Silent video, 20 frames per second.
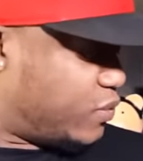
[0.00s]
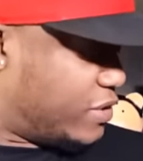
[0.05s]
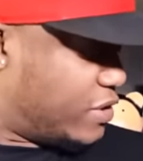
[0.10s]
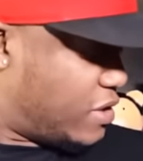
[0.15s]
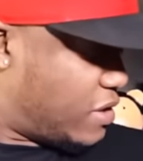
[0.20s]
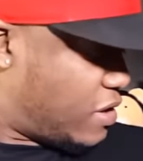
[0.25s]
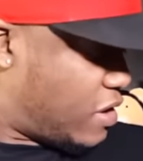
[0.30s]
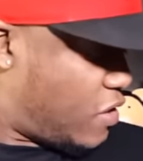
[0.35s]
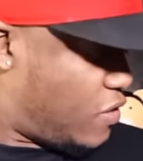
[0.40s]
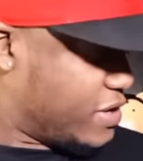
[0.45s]
one,
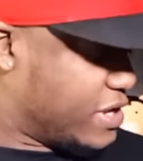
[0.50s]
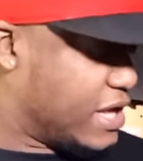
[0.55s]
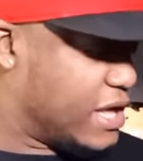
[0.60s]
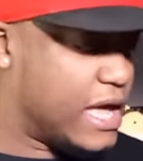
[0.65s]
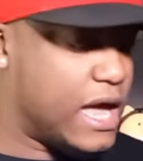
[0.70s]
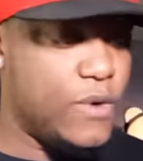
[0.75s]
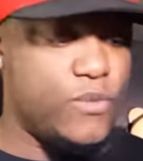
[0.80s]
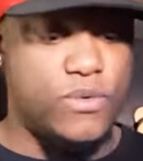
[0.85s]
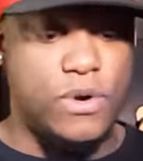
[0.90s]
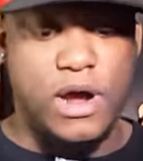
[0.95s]
oh
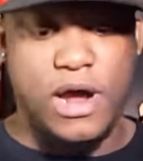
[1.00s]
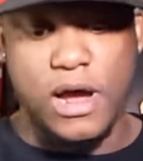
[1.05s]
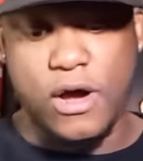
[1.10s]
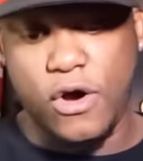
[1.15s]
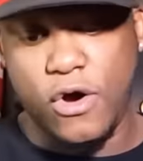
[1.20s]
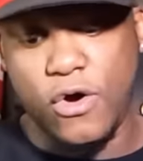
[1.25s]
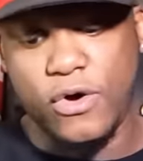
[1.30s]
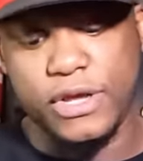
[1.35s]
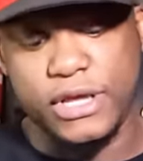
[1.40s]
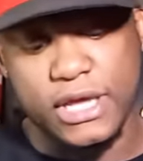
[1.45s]
yeah, I,
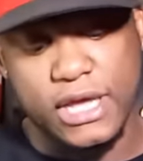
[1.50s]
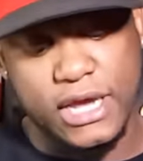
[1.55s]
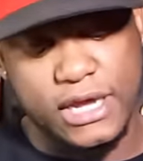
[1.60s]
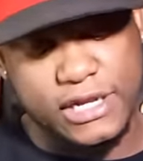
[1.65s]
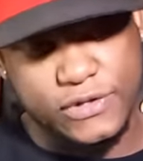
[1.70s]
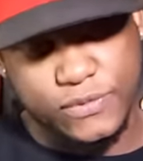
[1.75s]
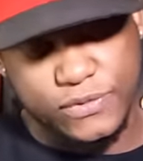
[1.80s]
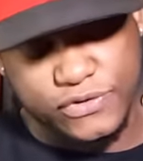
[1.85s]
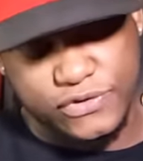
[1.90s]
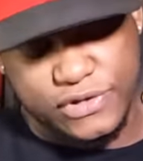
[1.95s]
oh yeah,
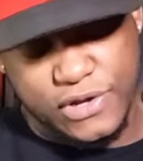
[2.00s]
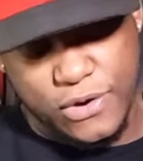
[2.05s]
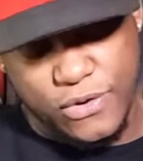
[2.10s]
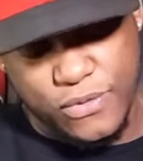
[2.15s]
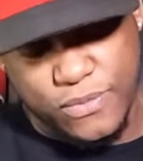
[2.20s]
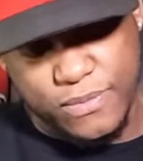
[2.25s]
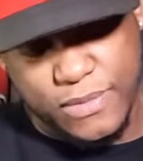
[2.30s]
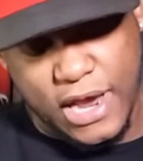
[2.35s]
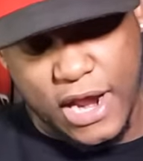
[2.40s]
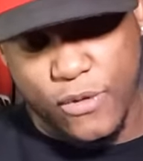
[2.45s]
this was
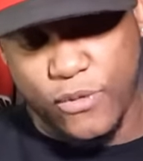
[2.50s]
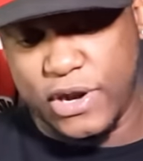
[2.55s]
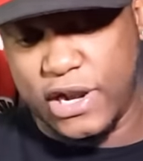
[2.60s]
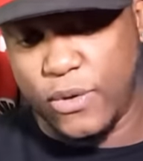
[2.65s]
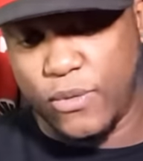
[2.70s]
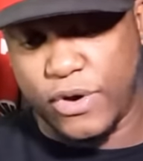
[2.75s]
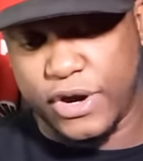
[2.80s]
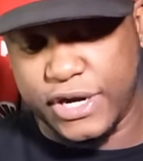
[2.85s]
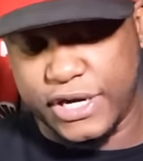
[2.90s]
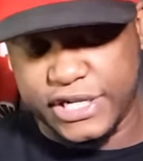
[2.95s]
dope. I
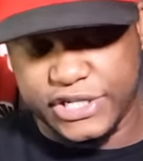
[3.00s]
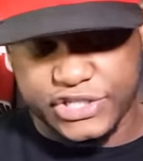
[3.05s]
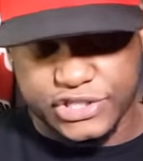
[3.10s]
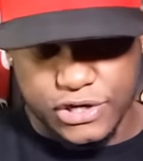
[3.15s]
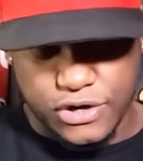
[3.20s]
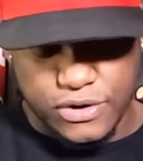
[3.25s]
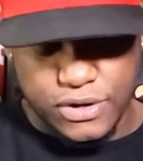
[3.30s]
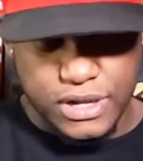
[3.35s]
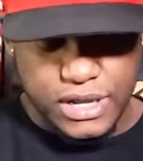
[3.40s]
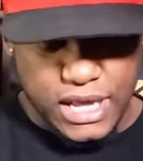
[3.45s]
really wanted this
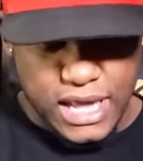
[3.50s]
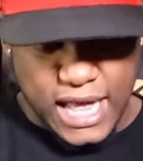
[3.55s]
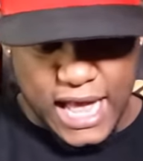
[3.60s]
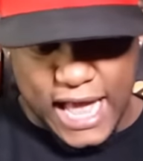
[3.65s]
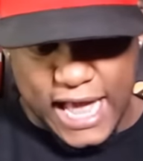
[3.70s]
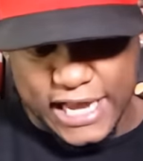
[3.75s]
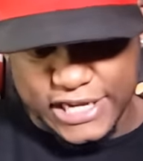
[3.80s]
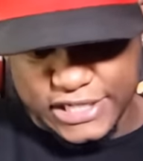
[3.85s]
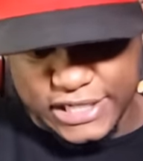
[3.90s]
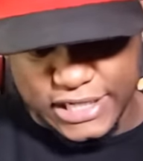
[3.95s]
shirt.
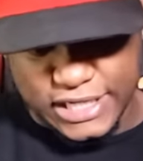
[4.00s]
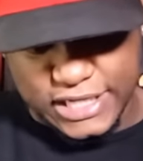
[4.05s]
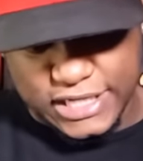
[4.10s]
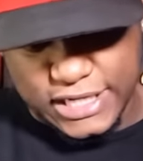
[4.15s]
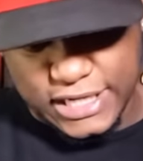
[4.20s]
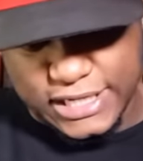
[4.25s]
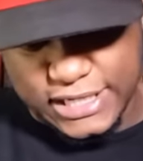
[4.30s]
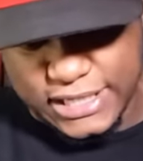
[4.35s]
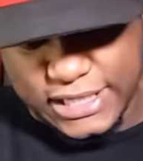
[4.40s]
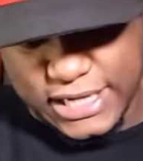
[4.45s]
I actually
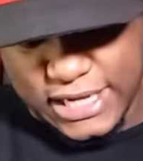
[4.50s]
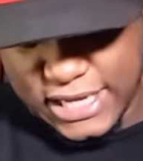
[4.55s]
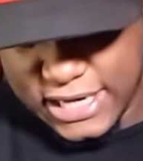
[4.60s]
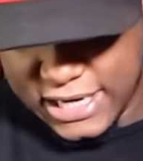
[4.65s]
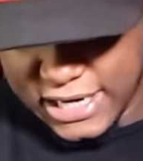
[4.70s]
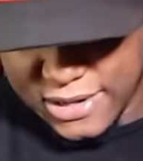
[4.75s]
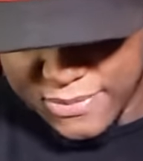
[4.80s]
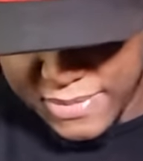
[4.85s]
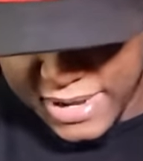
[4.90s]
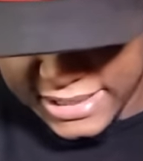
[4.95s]
couldn't get
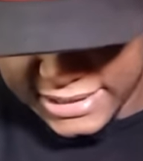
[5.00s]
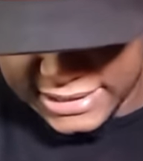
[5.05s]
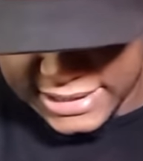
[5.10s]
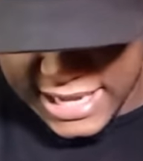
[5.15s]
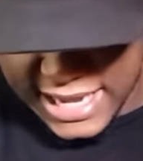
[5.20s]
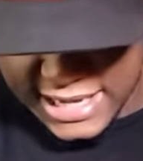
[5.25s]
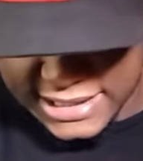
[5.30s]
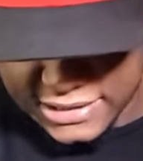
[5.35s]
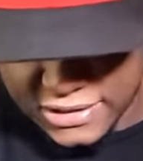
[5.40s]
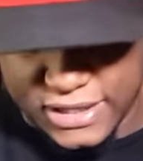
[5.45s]
it in my
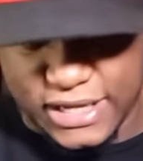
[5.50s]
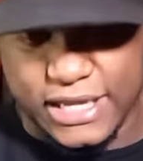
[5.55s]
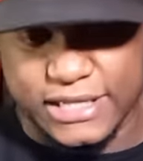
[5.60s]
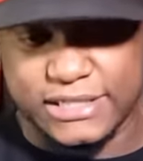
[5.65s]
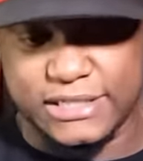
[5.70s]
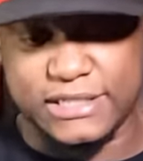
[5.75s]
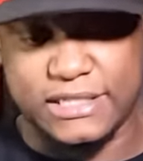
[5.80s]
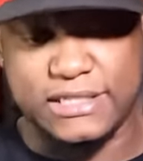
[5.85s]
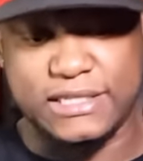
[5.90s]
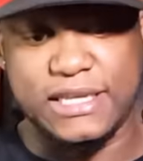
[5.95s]
size. Oh,
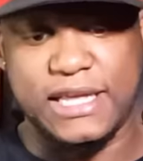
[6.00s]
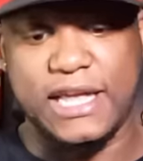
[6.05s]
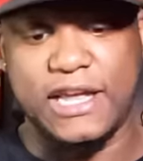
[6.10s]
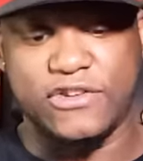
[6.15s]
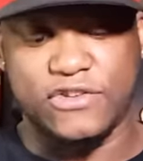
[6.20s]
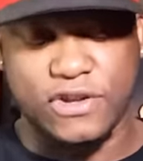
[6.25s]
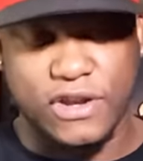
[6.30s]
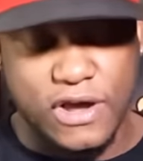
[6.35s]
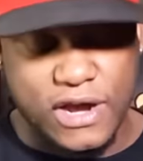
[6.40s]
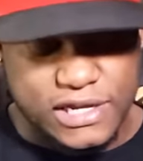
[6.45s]
yes, this is
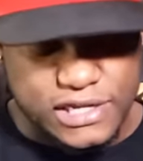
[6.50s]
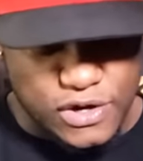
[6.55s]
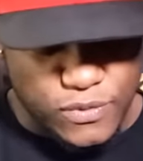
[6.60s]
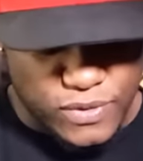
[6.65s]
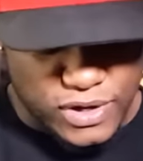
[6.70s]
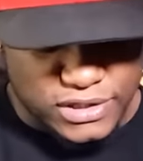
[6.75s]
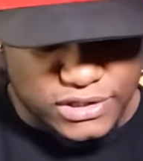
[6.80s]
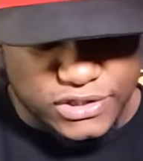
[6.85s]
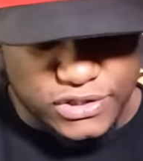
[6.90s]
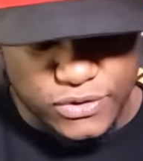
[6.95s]
extra large. I
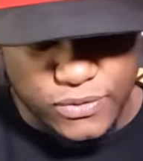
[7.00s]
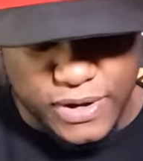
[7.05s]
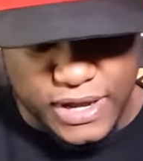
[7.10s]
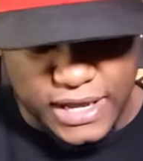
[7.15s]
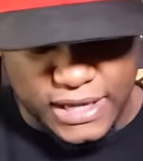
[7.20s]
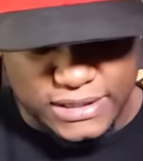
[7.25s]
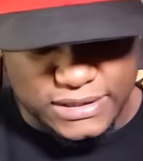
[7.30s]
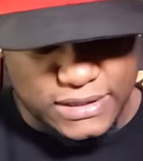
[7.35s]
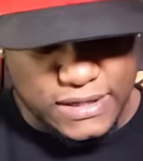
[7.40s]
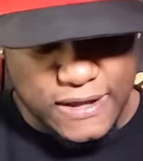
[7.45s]
wear
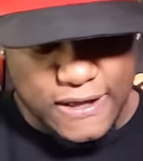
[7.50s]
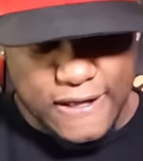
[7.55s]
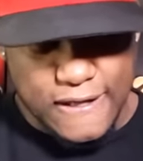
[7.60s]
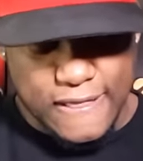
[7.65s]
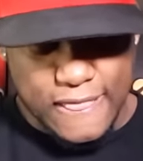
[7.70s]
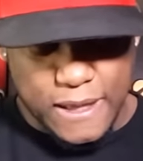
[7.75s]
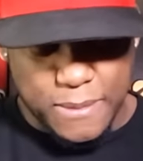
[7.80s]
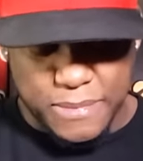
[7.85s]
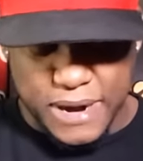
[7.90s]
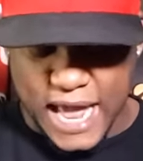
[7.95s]
2X,
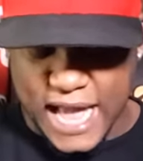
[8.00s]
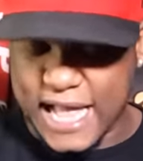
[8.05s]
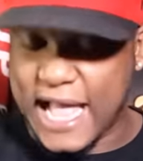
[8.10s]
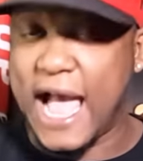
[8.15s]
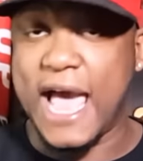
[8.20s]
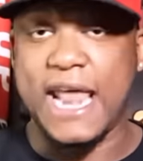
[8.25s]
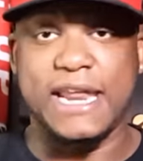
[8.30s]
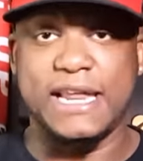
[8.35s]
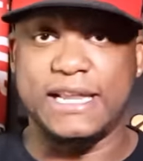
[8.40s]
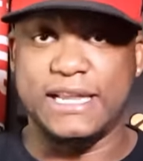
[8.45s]
but I
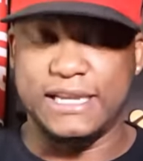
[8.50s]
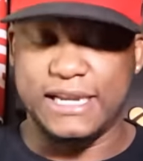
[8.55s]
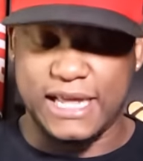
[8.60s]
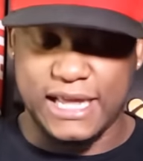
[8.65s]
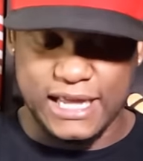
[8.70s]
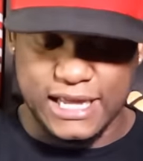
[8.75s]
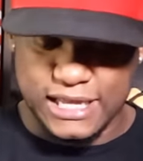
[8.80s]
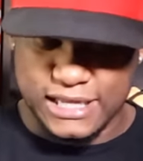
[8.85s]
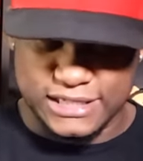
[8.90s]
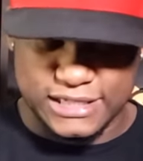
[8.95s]
got it in the
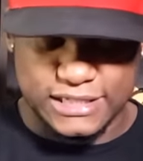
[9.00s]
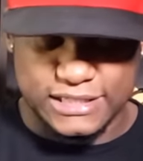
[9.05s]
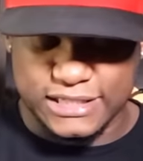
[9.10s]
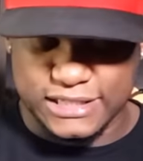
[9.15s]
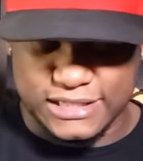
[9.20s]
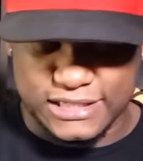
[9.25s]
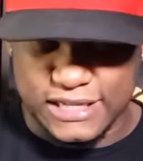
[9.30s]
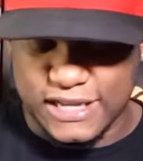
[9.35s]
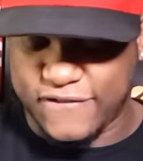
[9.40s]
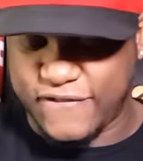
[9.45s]
end just
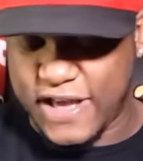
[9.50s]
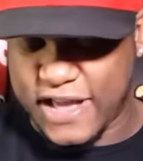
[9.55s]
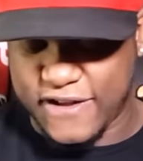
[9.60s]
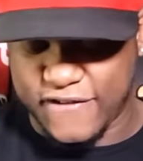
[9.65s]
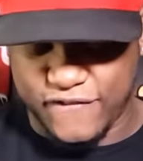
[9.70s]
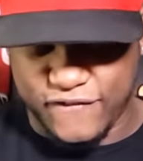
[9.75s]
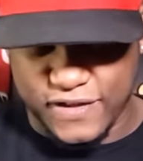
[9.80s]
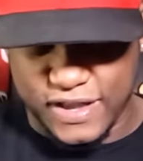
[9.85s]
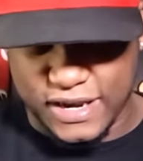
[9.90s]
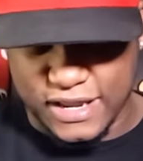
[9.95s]
to see if I
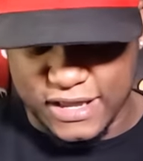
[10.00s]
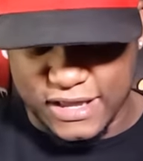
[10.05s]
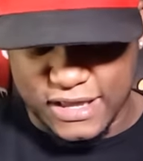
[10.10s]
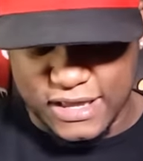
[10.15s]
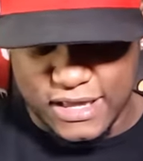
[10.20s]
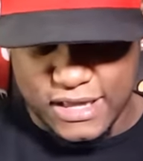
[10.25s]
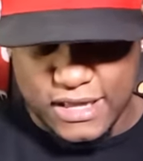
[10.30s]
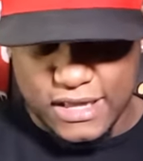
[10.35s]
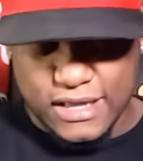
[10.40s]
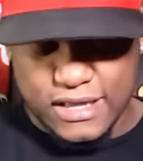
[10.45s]
could fit it.
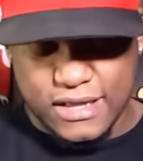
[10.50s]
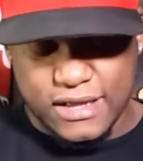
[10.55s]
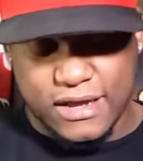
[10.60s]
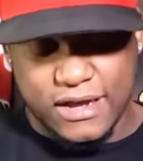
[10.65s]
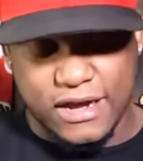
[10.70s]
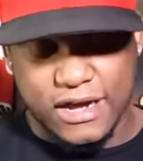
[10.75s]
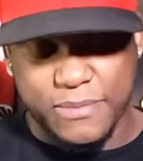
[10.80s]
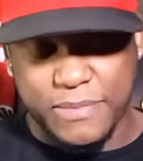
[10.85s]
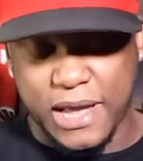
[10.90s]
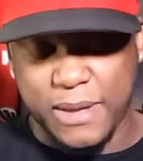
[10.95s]

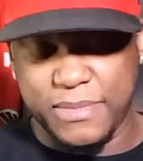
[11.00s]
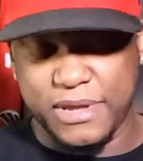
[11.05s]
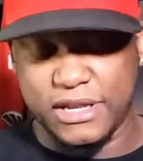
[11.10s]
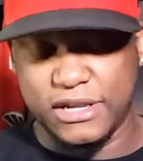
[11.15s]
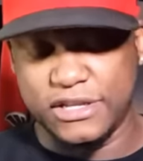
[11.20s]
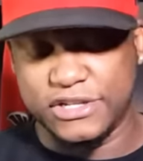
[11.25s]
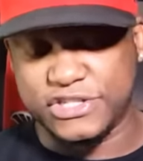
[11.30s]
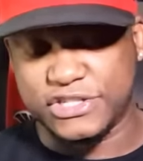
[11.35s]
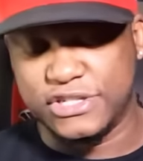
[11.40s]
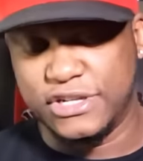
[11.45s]
Uh, it might be a
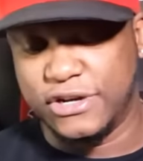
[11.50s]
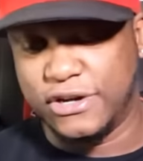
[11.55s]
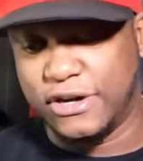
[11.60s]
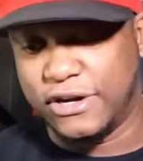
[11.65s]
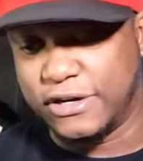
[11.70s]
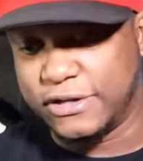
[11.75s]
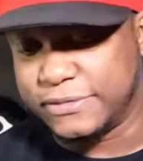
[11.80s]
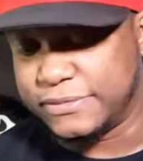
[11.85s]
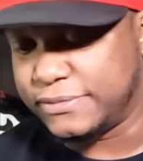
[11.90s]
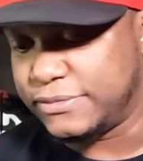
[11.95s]
little
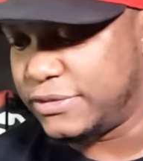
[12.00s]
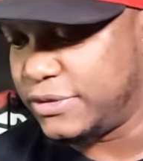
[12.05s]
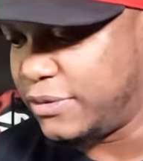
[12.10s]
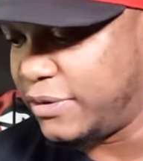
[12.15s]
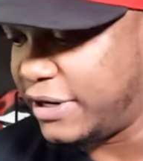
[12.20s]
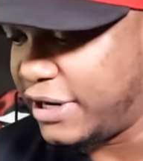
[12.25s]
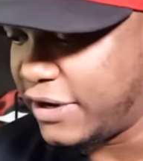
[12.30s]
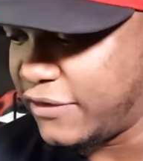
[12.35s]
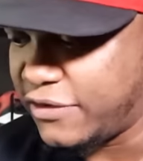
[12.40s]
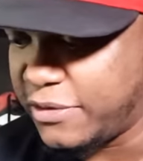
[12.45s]
snug or
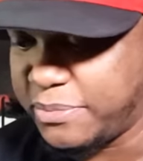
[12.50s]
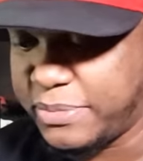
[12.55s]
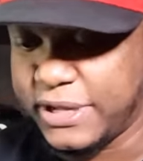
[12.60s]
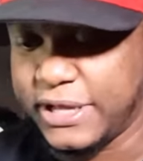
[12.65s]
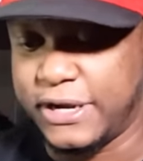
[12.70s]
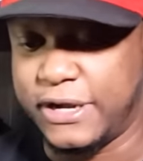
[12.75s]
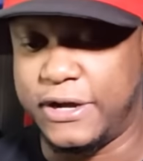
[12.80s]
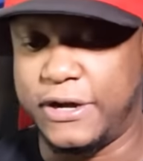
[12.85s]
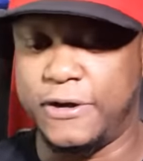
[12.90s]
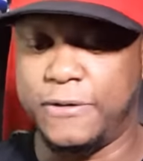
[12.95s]
whatever,
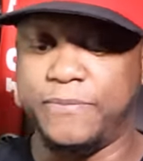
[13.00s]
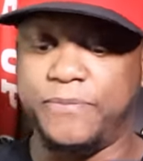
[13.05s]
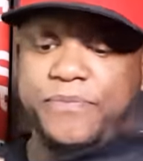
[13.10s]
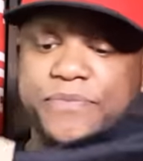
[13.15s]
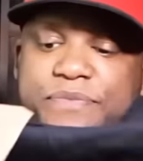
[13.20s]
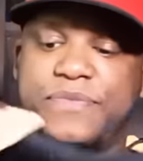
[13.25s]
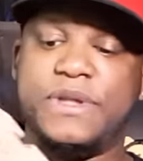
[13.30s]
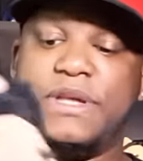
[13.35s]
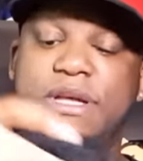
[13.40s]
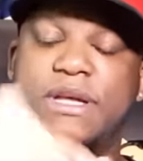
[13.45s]
but um,
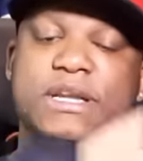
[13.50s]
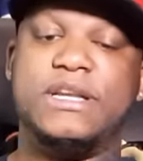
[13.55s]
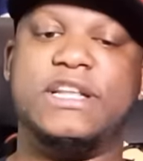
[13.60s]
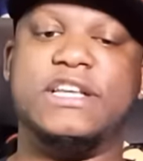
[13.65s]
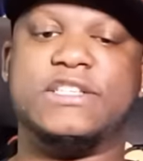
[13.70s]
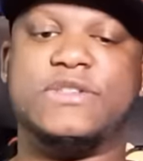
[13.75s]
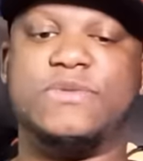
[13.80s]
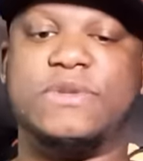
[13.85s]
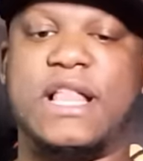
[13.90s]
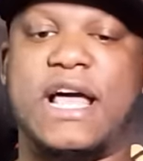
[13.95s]

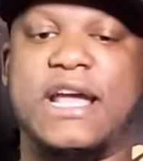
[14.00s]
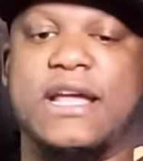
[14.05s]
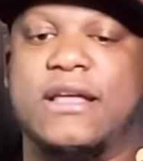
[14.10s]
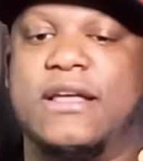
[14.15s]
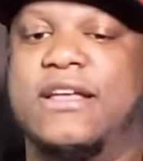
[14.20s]
this is like,